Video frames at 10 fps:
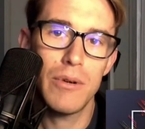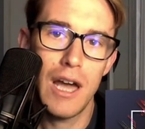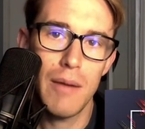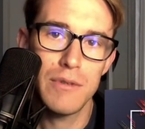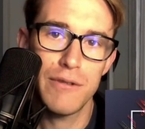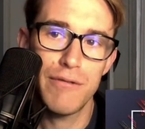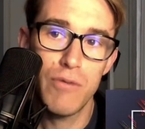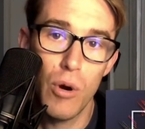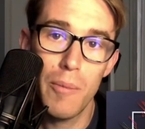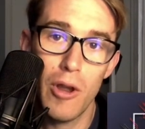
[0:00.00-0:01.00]
come to
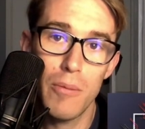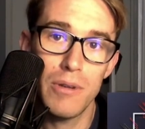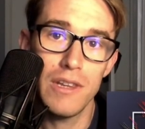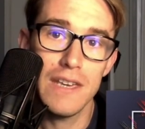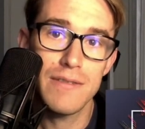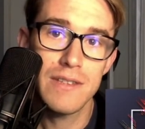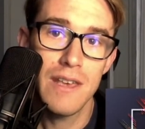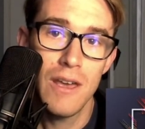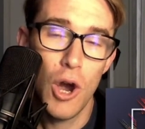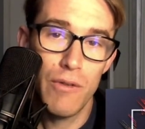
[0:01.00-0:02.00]
form their beliefs
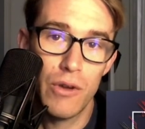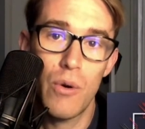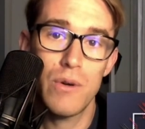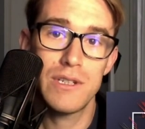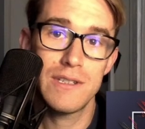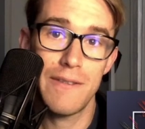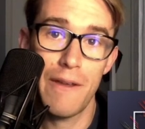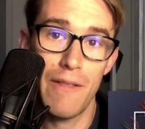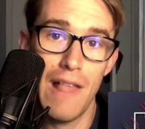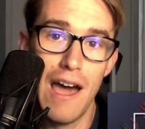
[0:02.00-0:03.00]
over the courses of
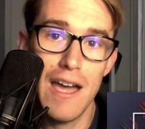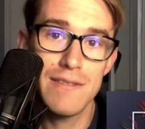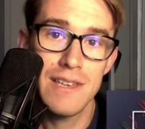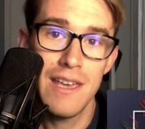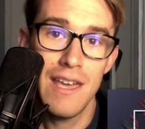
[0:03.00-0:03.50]
their lives